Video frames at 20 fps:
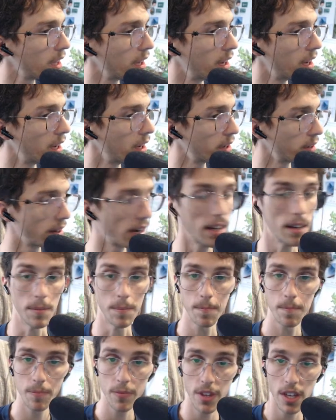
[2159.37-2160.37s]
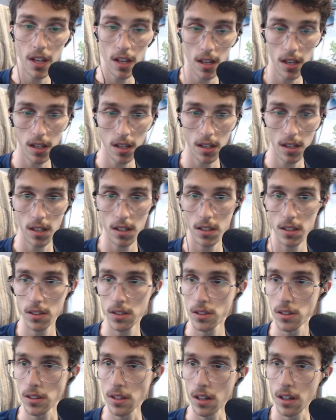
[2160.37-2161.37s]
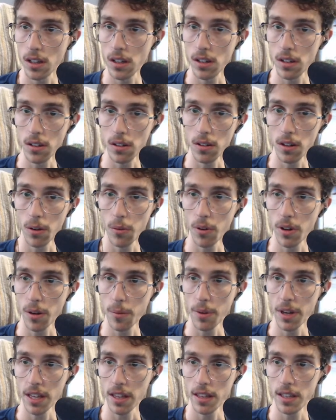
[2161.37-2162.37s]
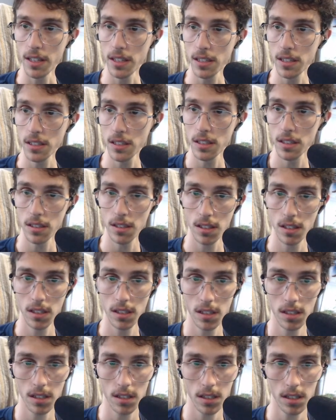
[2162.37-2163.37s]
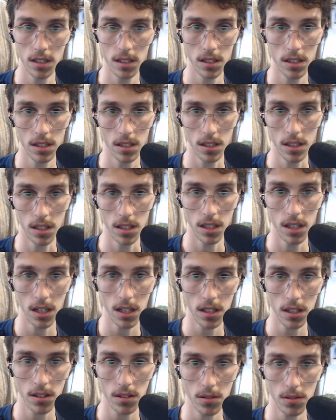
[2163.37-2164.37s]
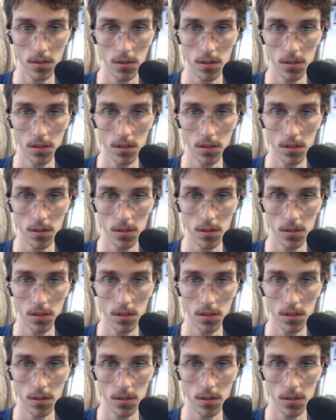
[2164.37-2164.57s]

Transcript: All right. So I want to make this yellow,